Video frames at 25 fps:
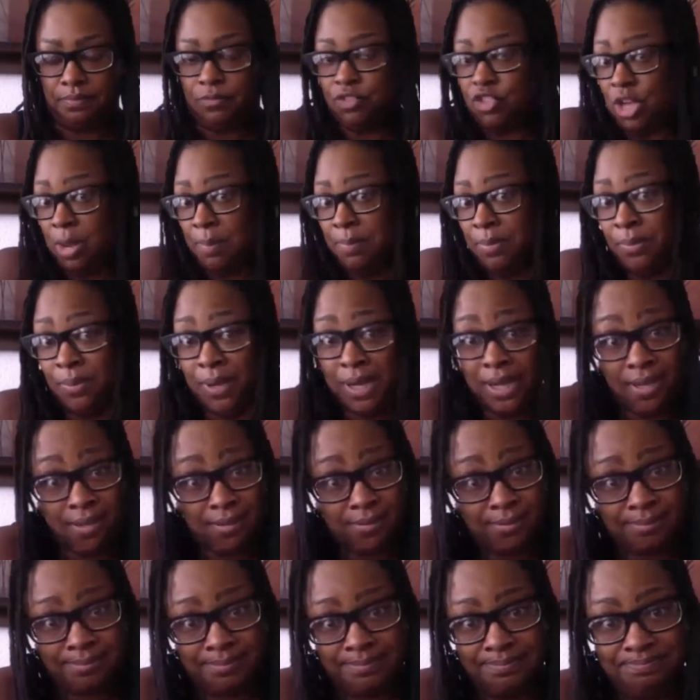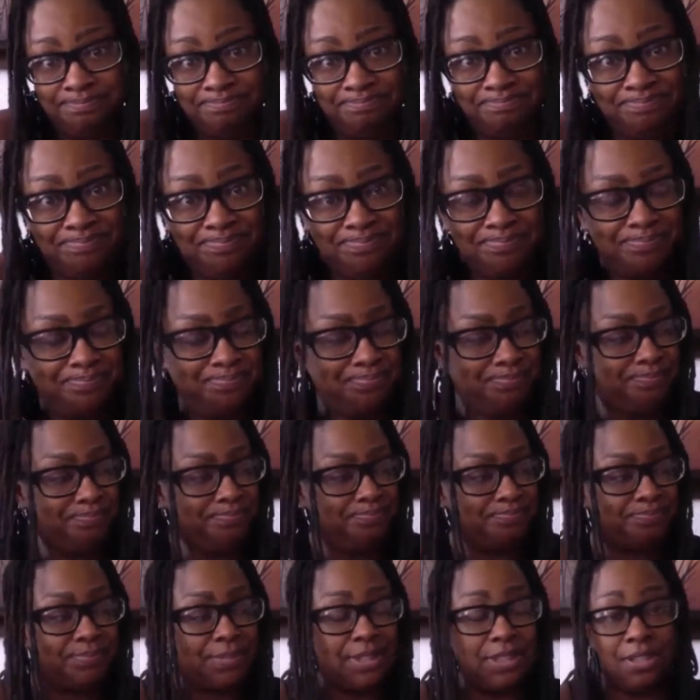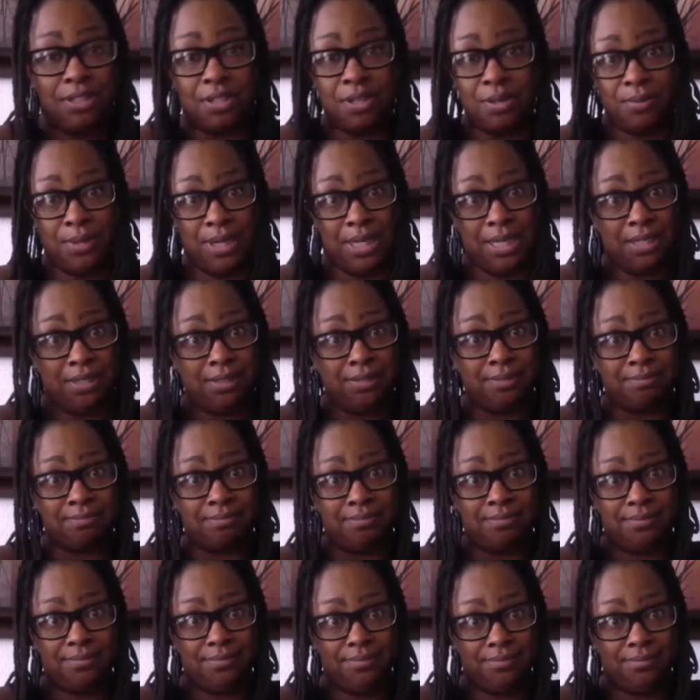Shop around, look around.